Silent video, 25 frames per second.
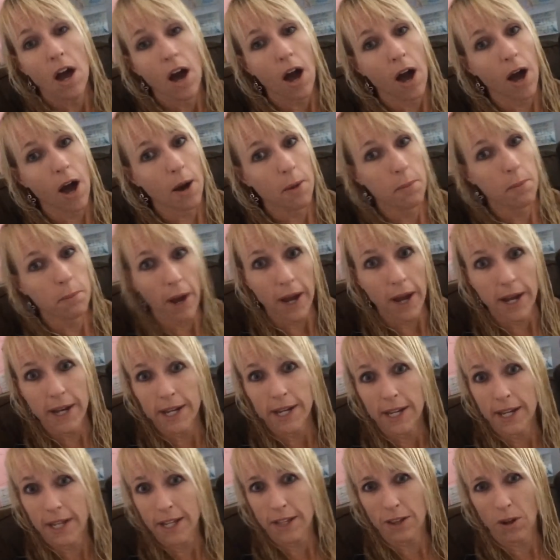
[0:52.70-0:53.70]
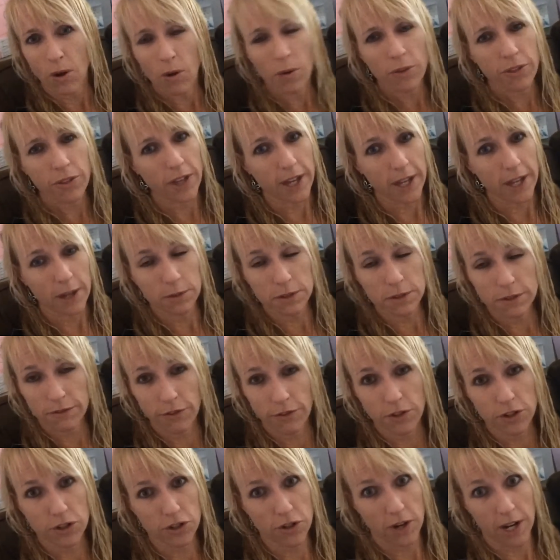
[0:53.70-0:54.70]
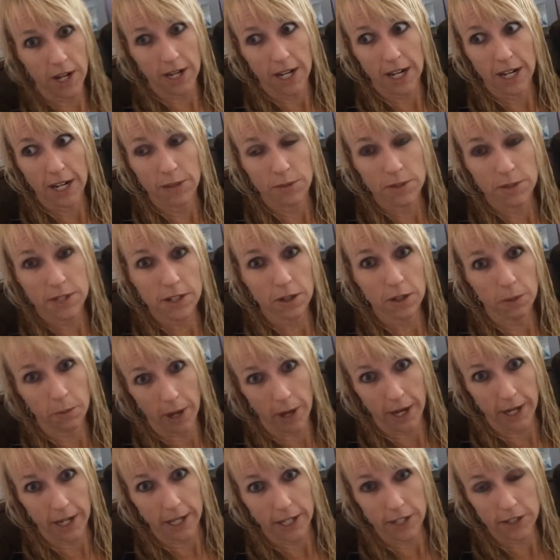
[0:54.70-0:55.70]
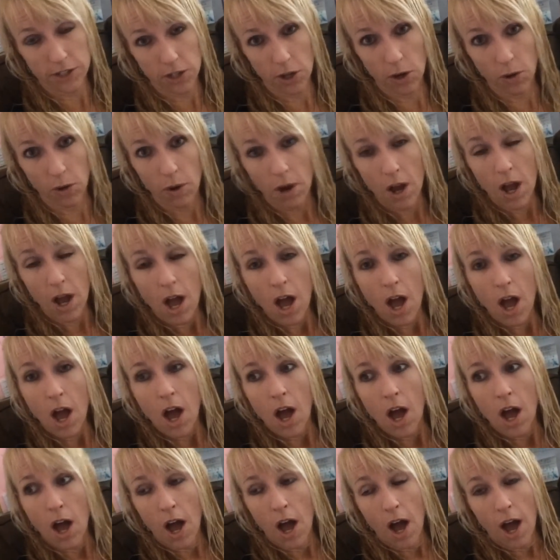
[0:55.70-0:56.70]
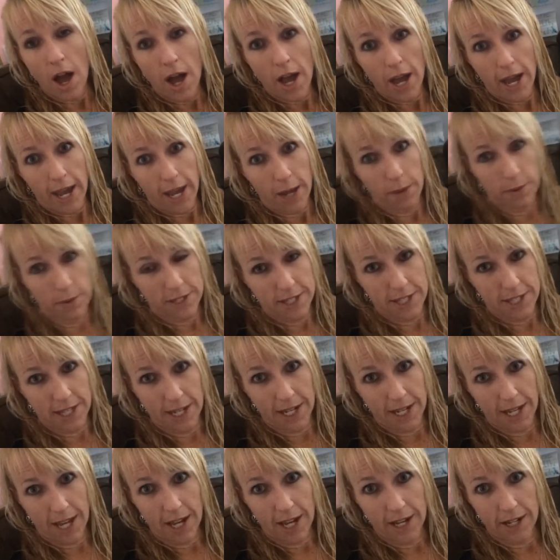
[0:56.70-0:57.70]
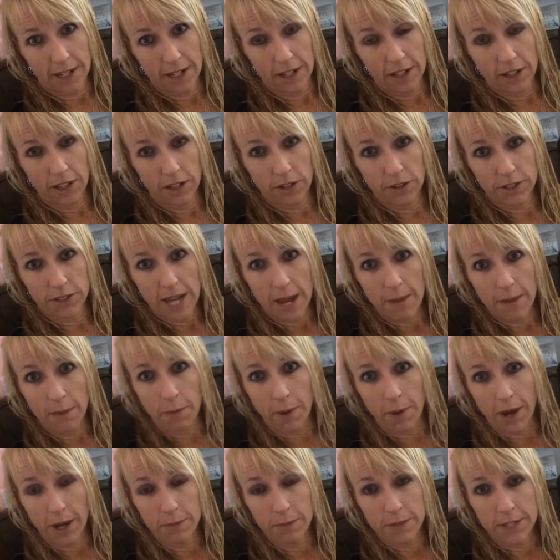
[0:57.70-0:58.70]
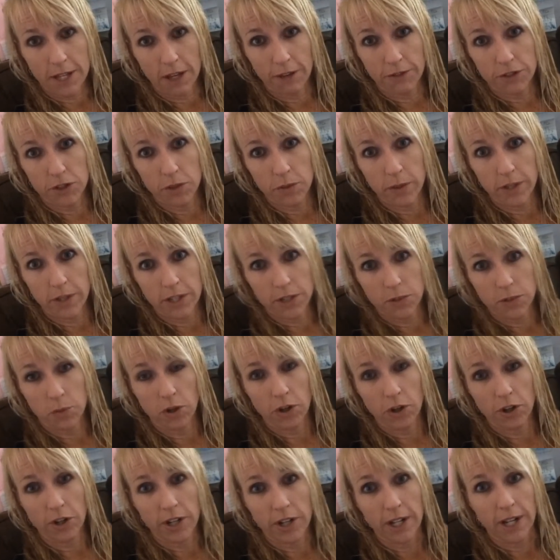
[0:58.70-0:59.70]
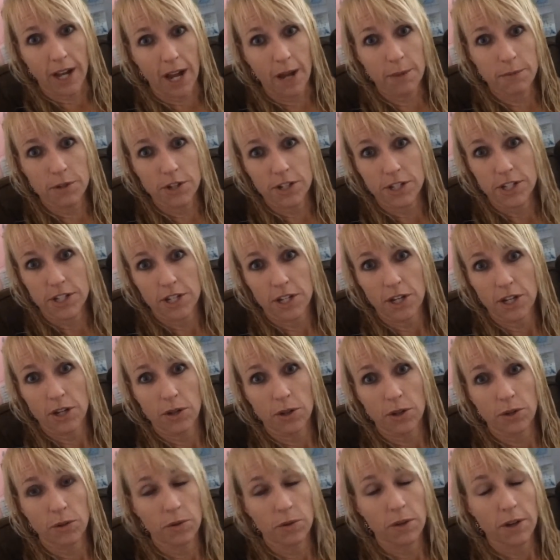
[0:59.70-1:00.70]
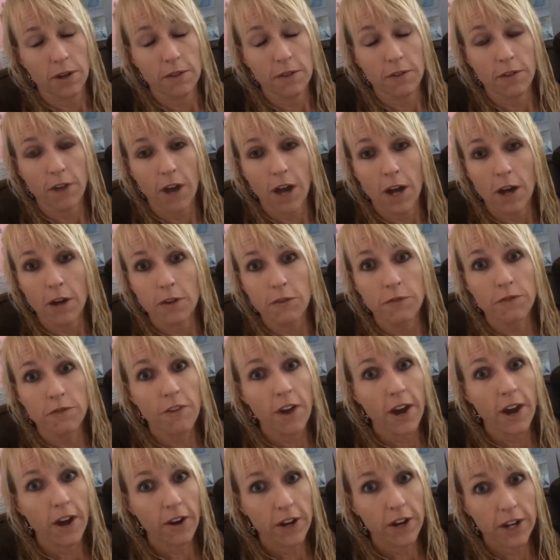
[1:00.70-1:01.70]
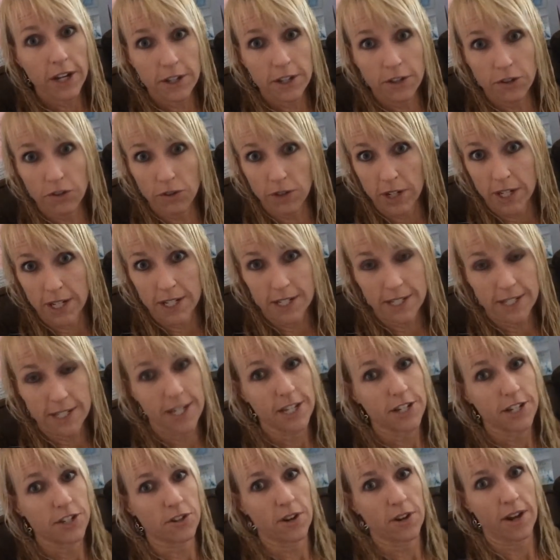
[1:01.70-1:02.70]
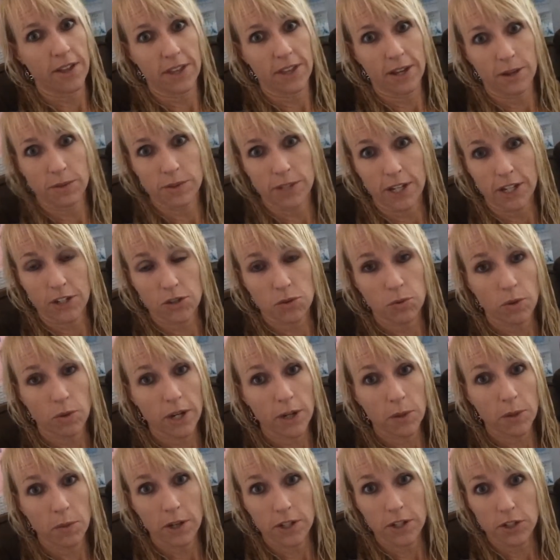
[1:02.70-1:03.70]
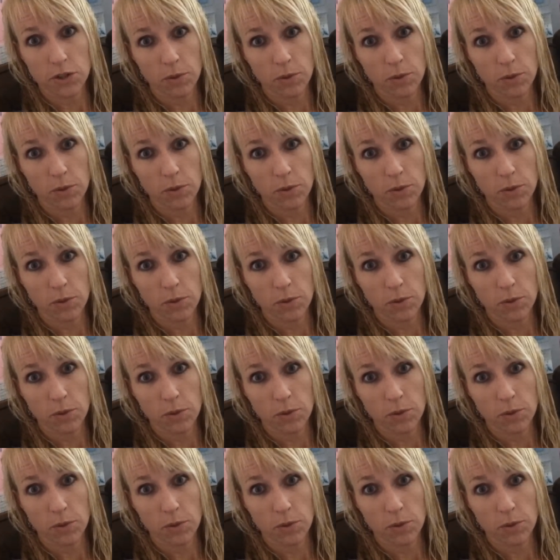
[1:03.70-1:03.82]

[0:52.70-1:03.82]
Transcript: biting, the whole thing. It was in first grade, and he was still biting. So he was sitting at a little table by himself doing his work, and I'm just, a very green teacher. I think I was like 21,